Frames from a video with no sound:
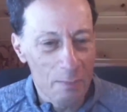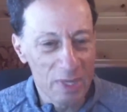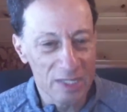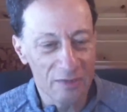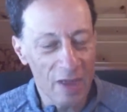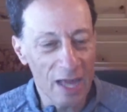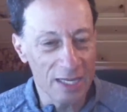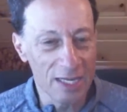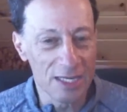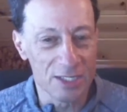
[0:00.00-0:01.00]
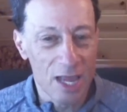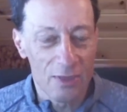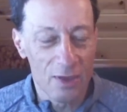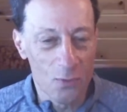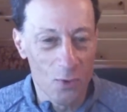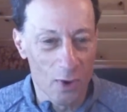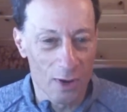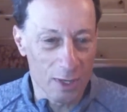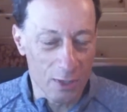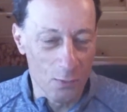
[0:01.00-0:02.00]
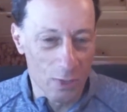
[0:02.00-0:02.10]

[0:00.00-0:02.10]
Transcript: because the fact is that we're